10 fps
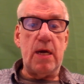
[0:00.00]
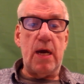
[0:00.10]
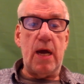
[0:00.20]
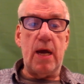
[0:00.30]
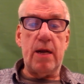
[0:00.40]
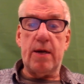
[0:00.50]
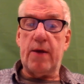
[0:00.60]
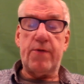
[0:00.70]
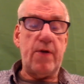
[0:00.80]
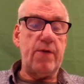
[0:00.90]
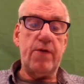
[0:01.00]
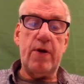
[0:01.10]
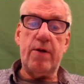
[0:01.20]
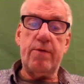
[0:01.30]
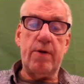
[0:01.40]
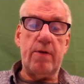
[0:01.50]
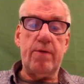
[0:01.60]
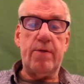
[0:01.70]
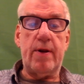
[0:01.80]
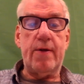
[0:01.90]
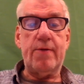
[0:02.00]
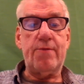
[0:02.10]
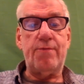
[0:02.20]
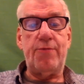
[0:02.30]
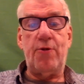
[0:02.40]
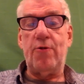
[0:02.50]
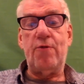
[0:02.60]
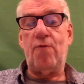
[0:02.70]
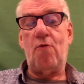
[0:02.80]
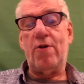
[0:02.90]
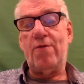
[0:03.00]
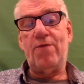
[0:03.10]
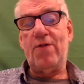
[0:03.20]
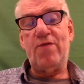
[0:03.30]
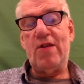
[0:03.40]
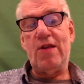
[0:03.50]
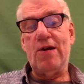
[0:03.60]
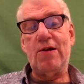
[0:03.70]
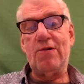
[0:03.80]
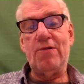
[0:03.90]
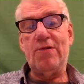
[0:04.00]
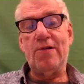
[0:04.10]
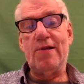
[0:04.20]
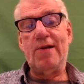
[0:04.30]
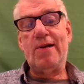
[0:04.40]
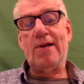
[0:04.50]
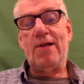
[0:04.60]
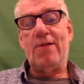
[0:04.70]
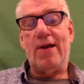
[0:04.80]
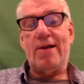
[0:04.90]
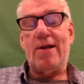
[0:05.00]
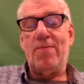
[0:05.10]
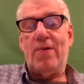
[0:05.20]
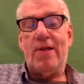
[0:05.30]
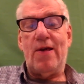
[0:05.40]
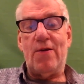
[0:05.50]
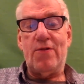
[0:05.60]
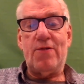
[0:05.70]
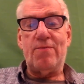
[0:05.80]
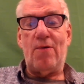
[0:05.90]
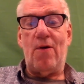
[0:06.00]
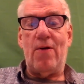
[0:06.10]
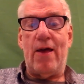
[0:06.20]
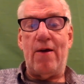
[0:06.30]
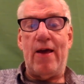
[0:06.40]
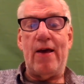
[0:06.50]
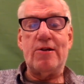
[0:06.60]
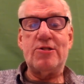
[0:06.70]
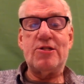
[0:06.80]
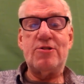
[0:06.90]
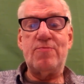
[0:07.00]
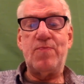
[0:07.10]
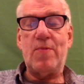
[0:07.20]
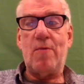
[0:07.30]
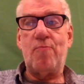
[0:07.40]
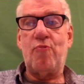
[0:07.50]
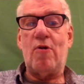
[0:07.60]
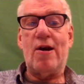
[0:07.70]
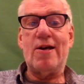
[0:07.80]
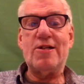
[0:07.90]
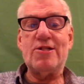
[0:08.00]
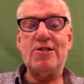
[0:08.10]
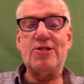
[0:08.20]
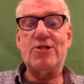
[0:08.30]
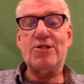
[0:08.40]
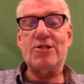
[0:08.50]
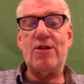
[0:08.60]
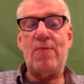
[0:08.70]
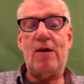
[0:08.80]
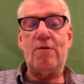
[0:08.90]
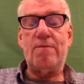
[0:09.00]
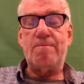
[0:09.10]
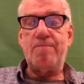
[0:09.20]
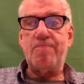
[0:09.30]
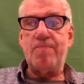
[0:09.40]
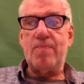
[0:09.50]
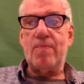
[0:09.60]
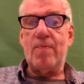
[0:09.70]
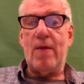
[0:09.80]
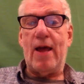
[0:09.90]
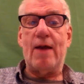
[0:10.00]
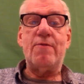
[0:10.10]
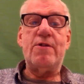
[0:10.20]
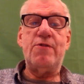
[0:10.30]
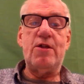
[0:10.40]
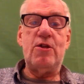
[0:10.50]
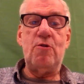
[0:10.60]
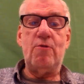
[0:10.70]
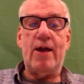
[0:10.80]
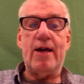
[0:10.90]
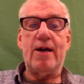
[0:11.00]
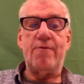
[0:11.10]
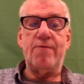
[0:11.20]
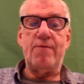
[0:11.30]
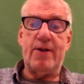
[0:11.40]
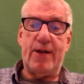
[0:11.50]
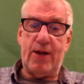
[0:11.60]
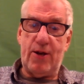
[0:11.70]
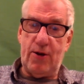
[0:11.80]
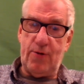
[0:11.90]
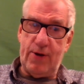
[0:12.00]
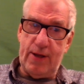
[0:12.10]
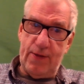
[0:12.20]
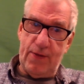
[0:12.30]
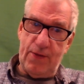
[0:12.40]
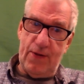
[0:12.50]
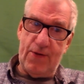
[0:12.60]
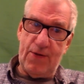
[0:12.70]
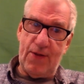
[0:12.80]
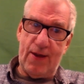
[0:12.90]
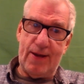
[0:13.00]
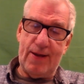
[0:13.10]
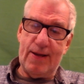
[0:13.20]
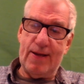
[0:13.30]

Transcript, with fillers: And as I said, you know, last 30, 40, 50 years, that company has has products in just about everything you have, including this thing.